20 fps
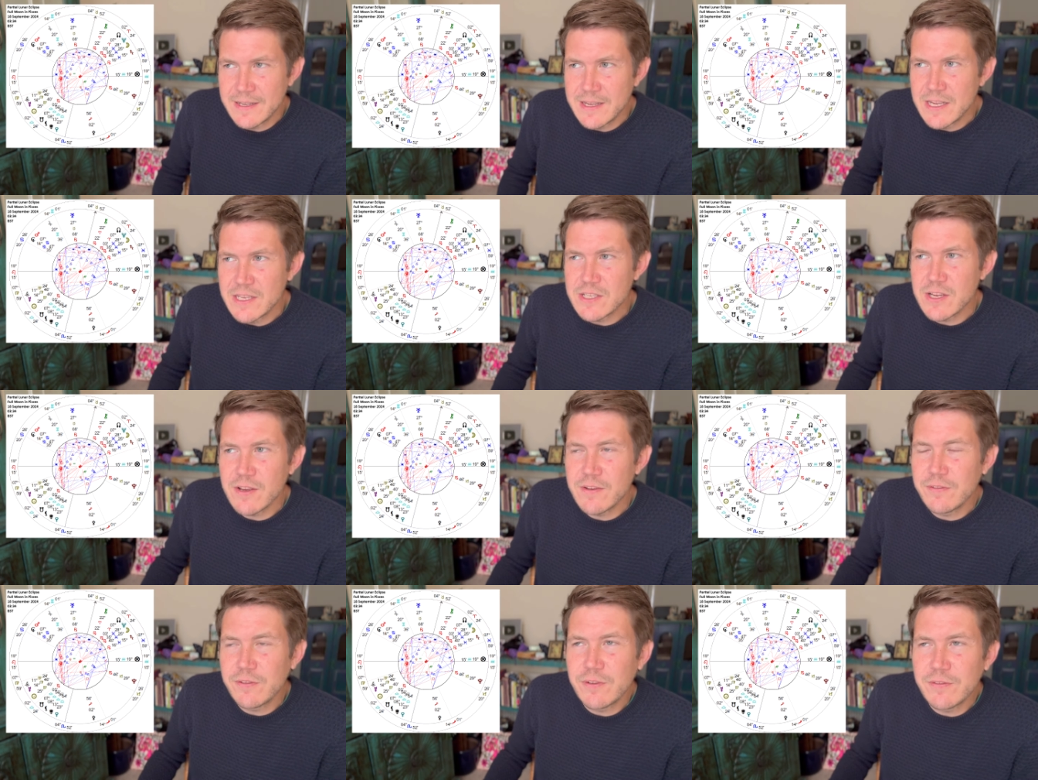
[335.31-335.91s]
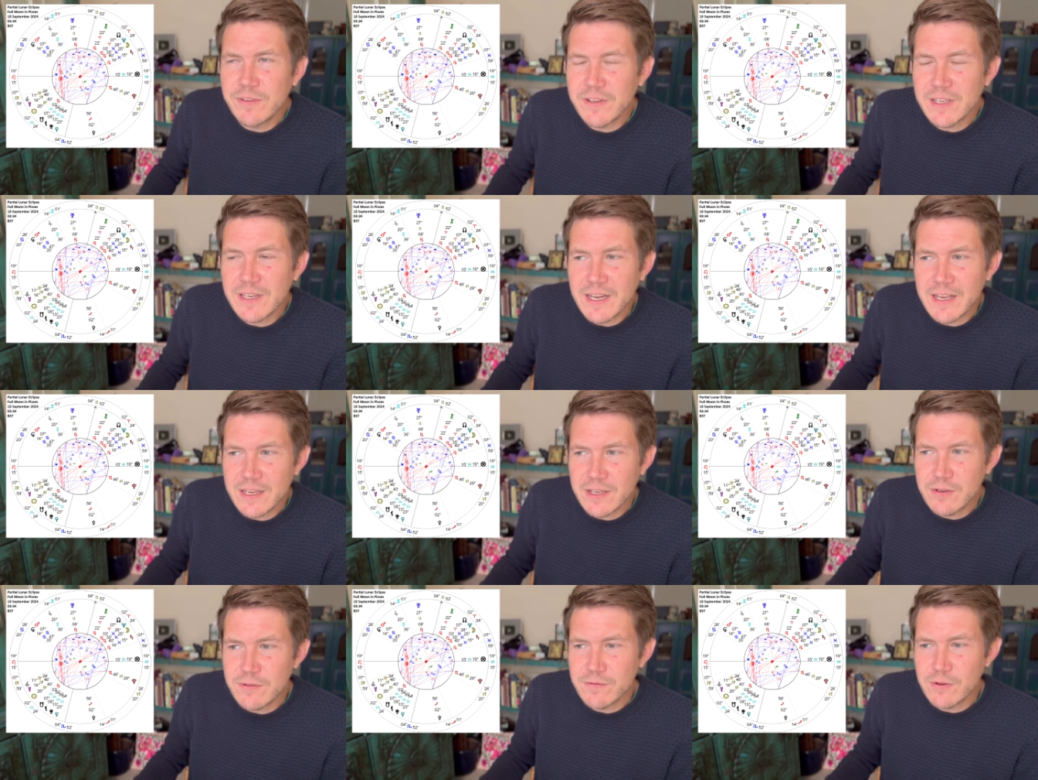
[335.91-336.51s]
So if you feel
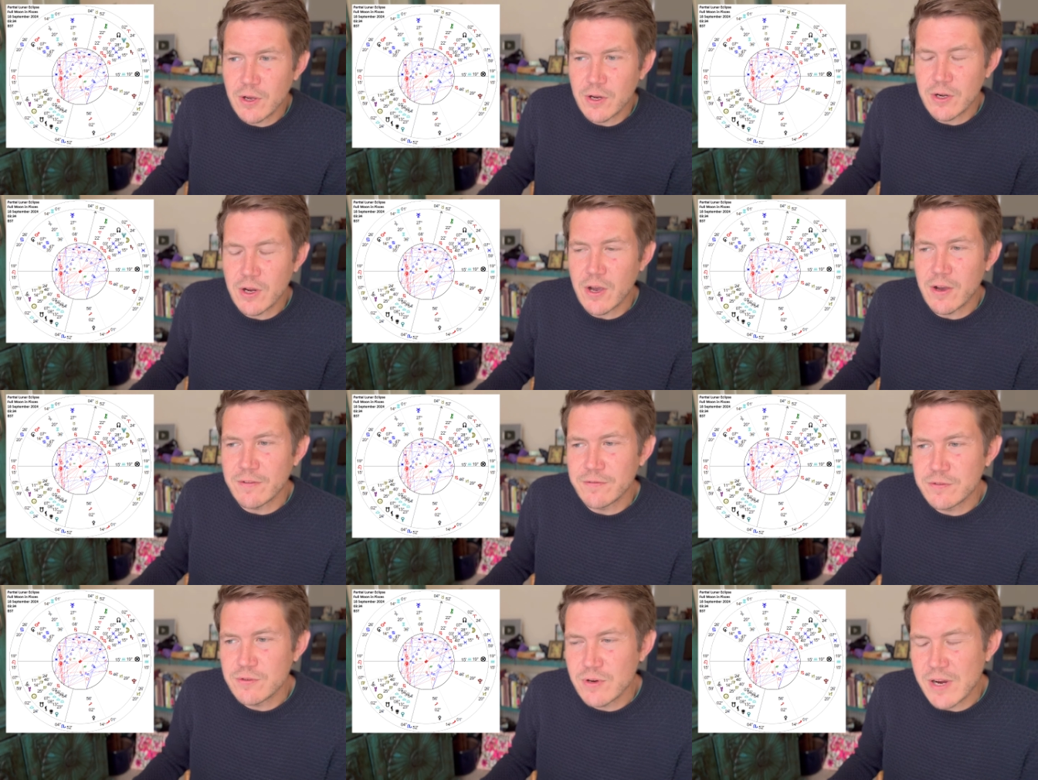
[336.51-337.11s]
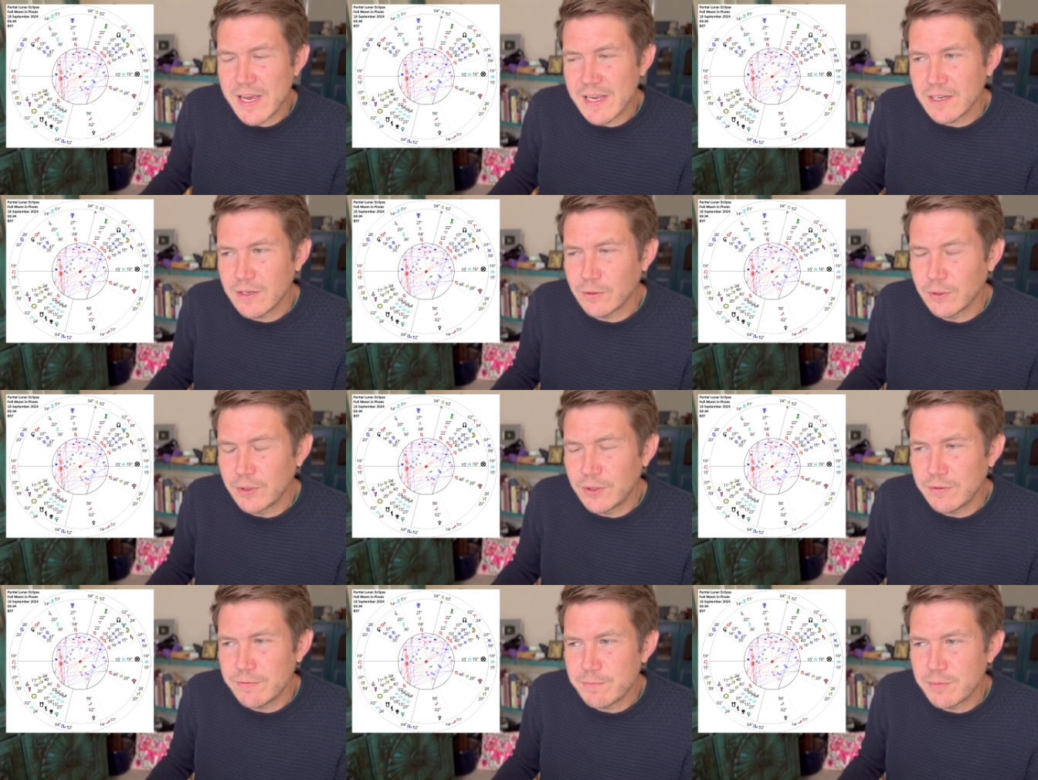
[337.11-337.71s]
like you've got off track or
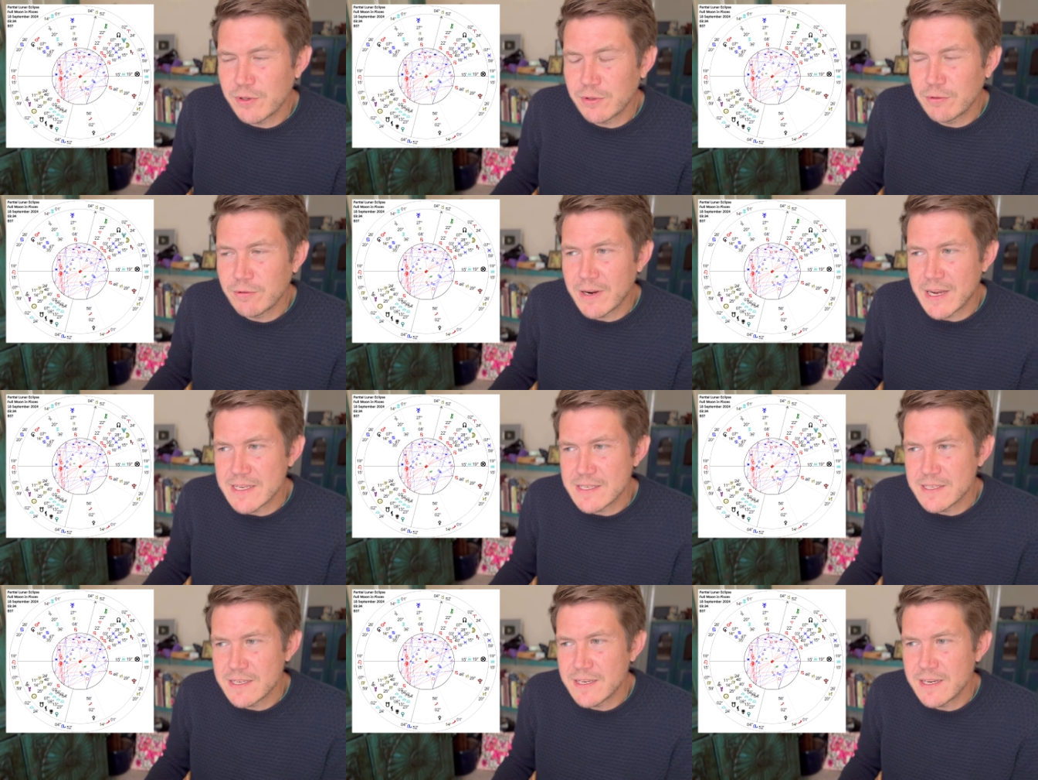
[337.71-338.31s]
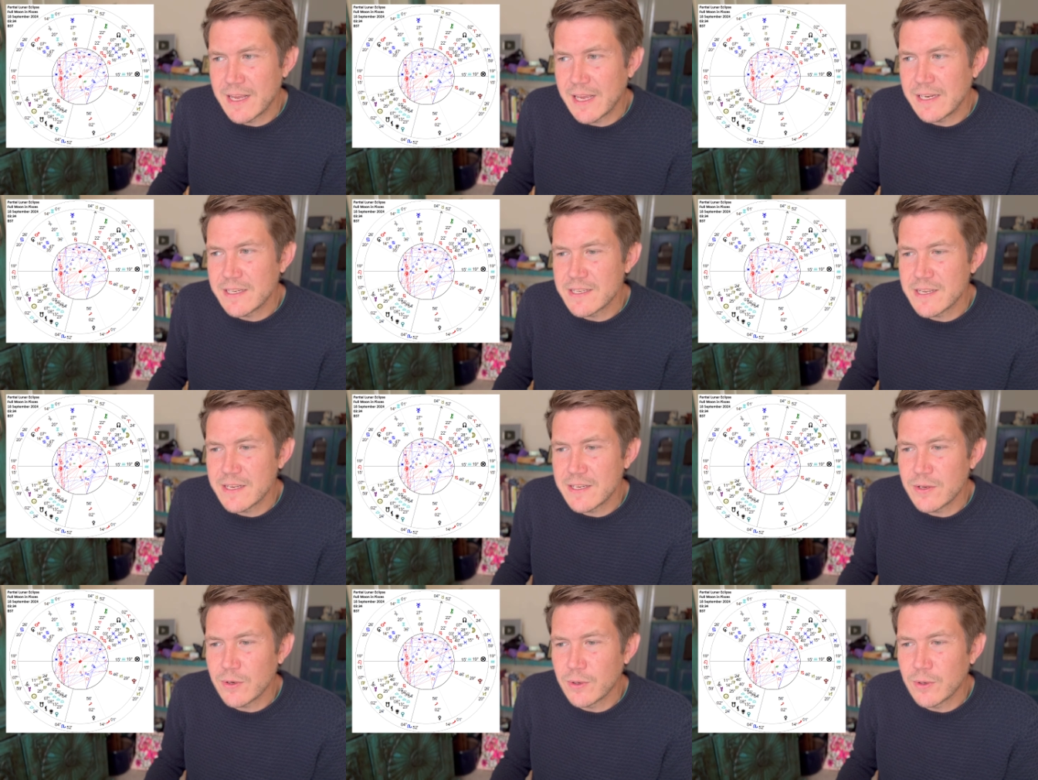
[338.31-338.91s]
you've
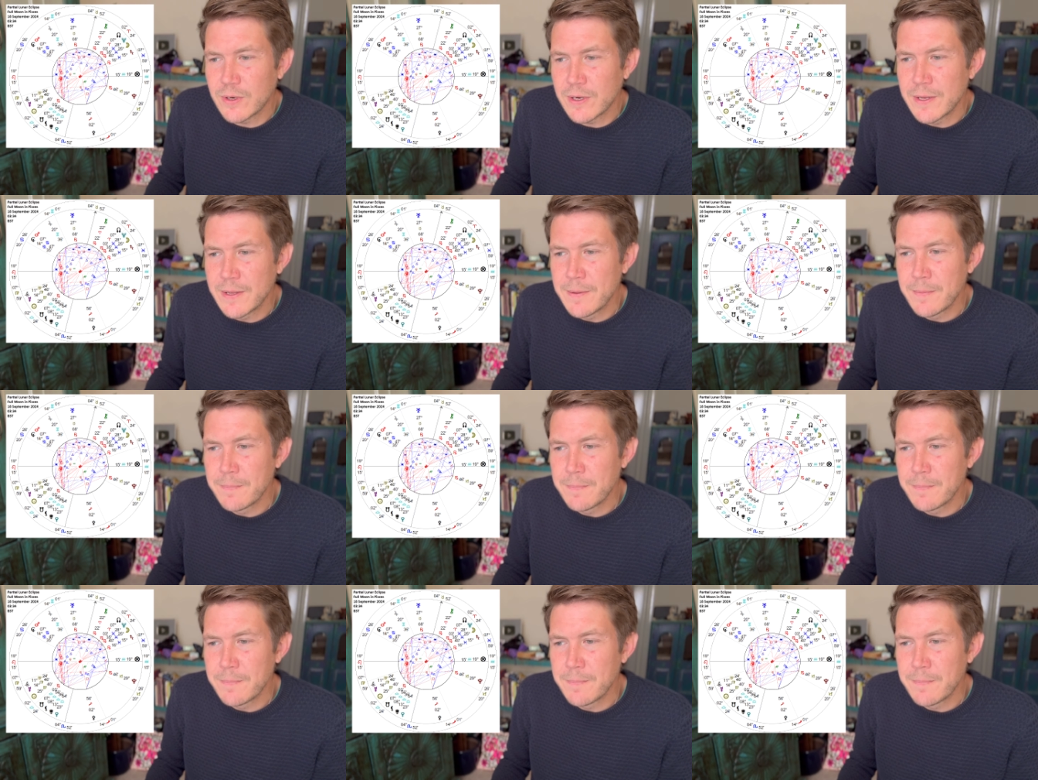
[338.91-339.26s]
procrastinated or